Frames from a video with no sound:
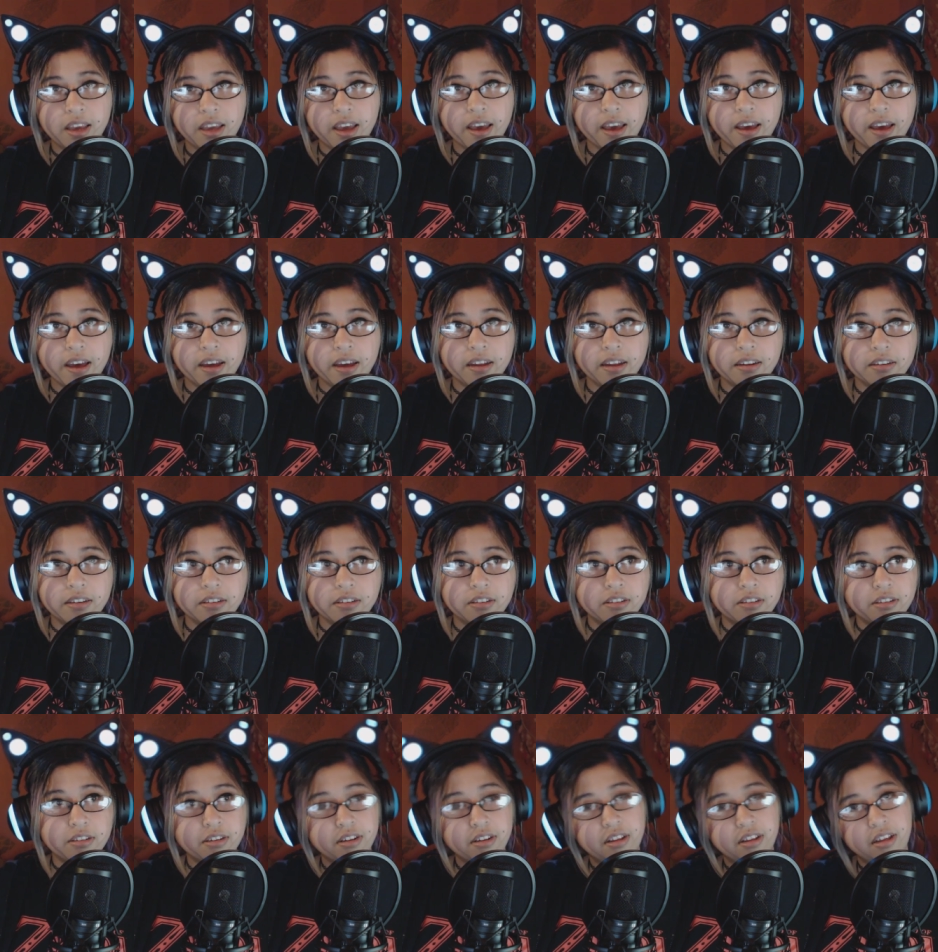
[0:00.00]
And
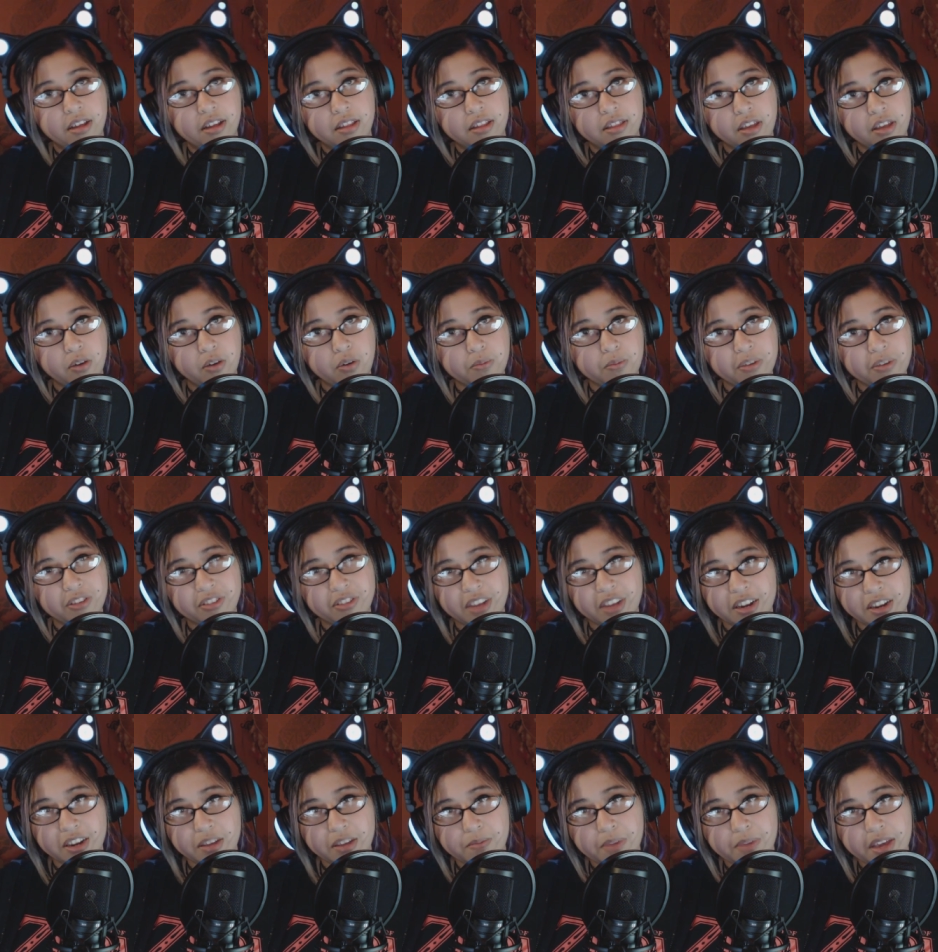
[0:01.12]
they will be
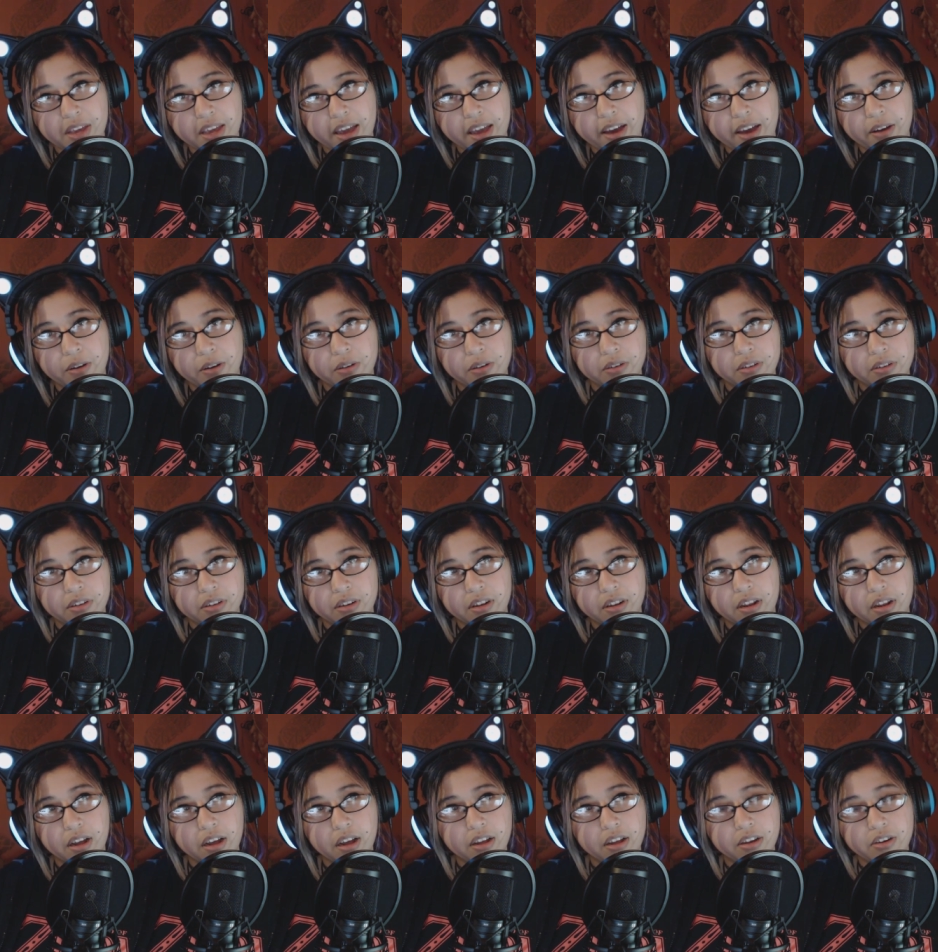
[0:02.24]
sending me out
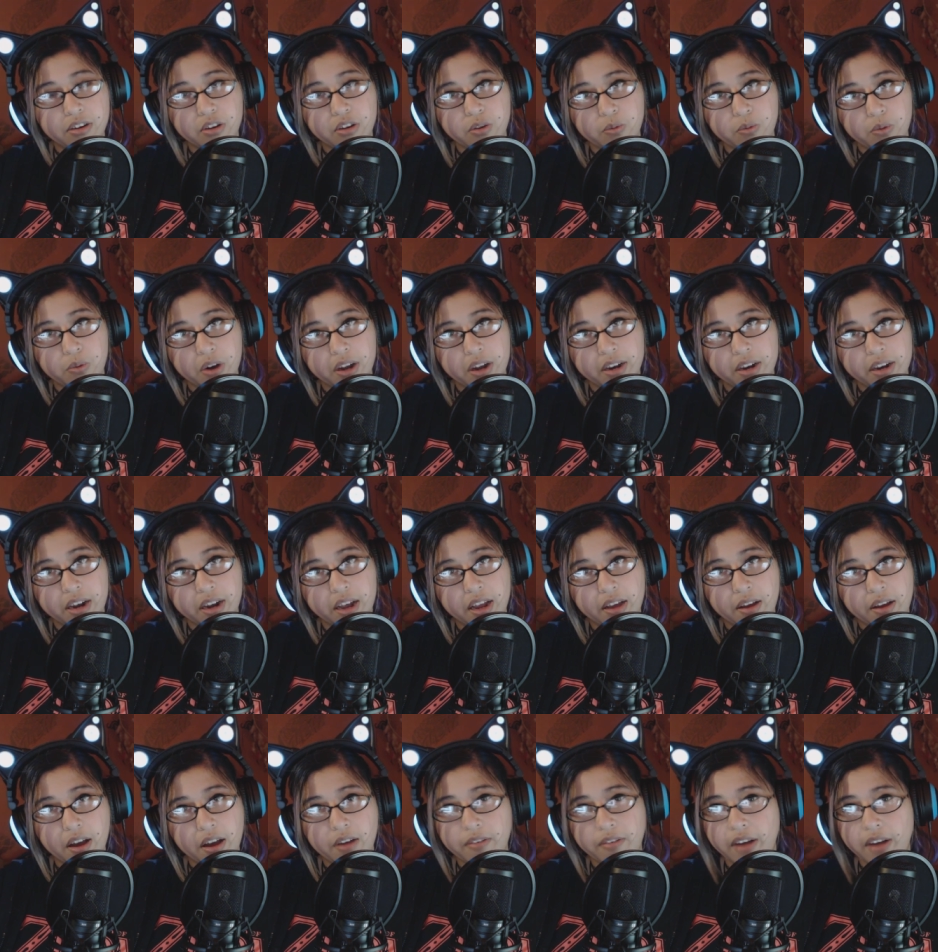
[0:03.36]
a new one
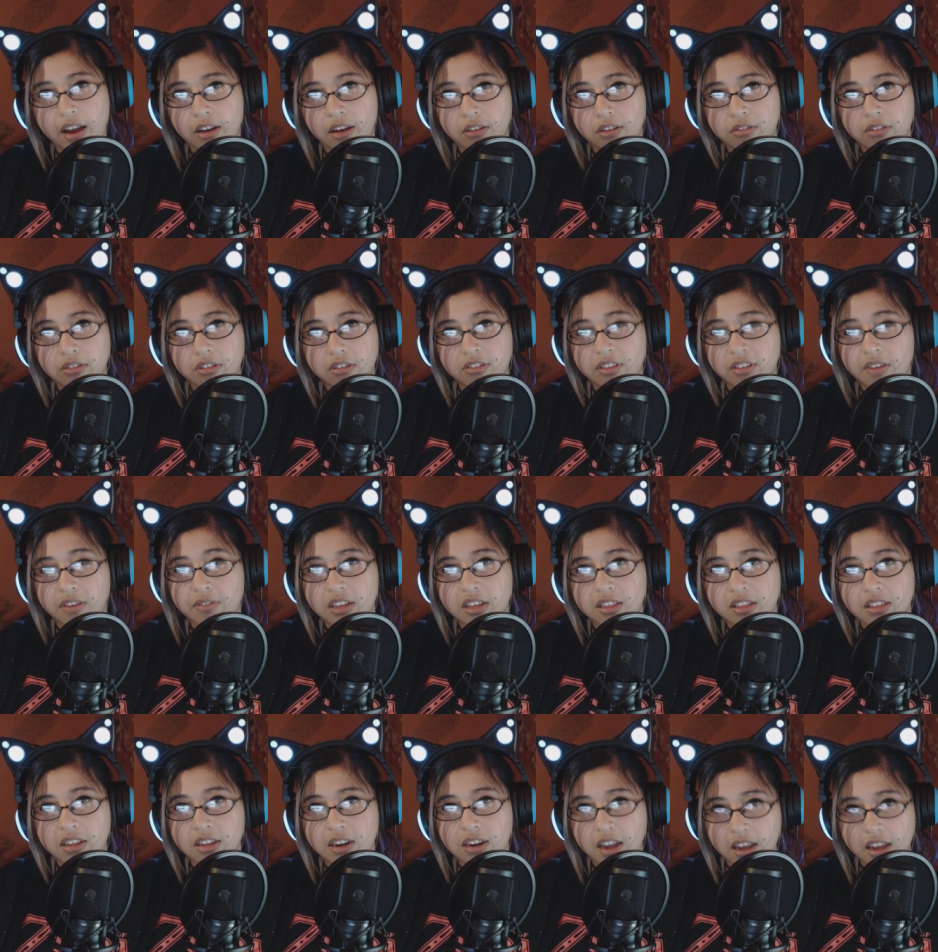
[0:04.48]
around the
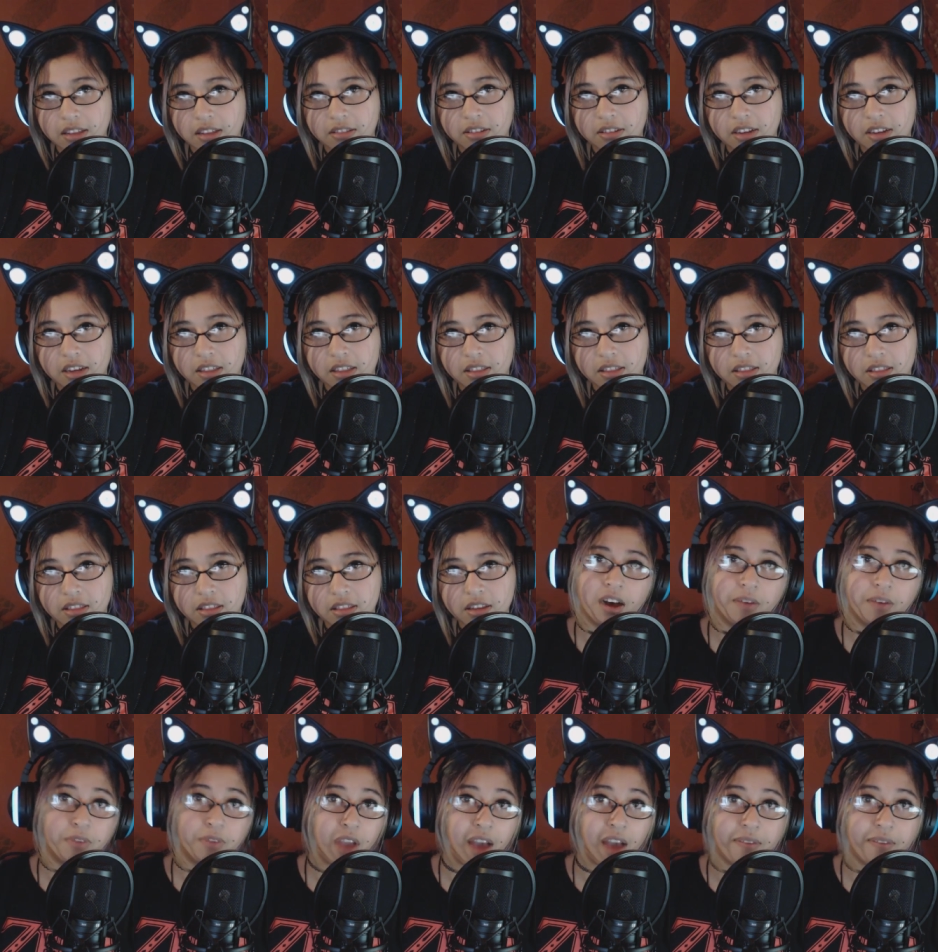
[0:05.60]
17th and 18th.
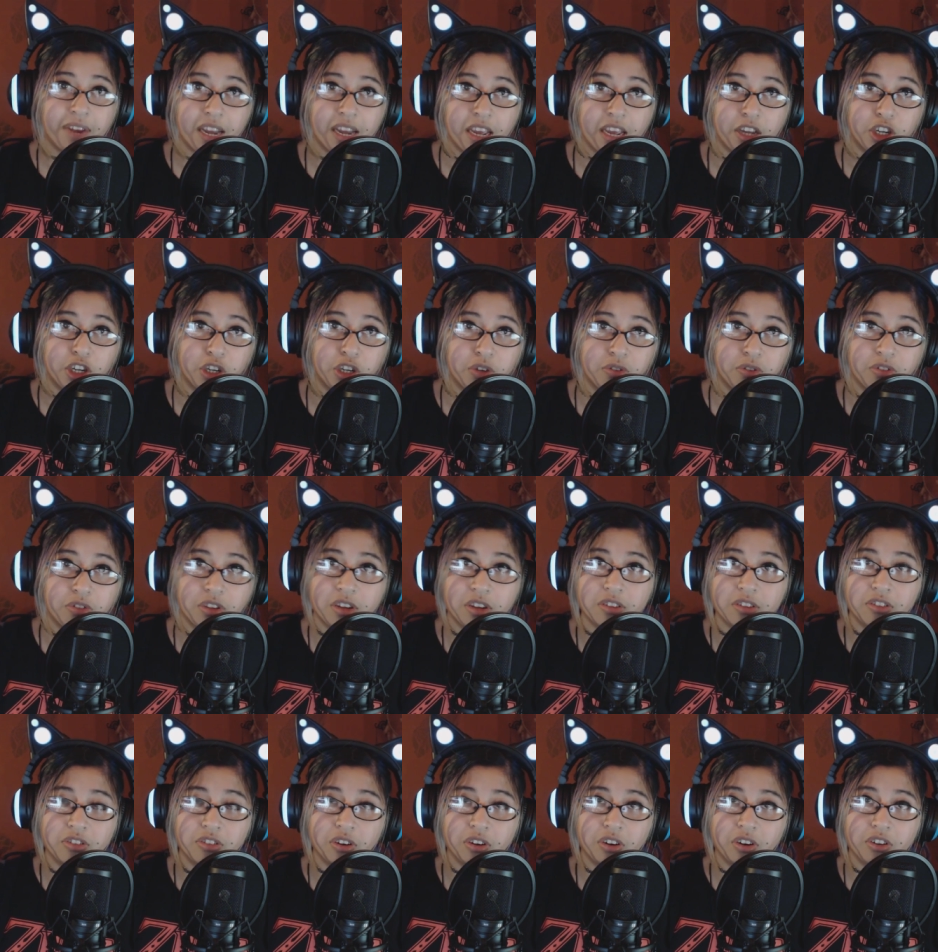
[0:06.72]
If you have any issues,
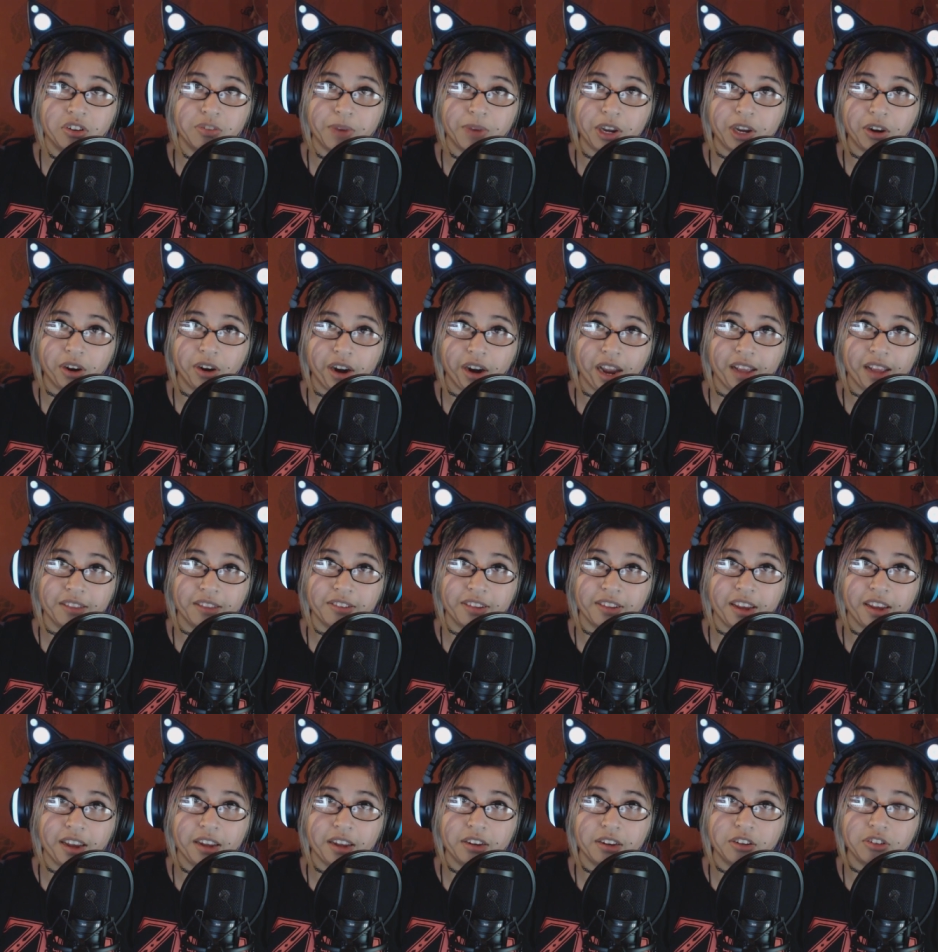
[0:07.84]
concerns about your
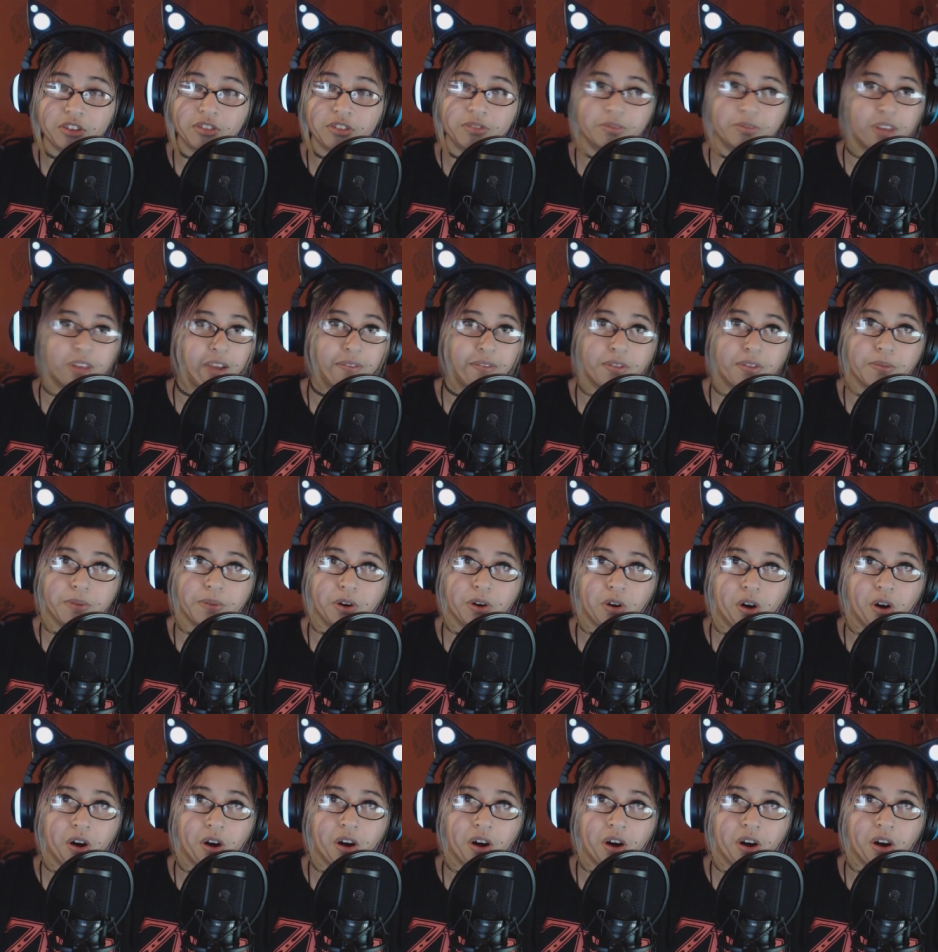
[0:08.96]
headset, just give them a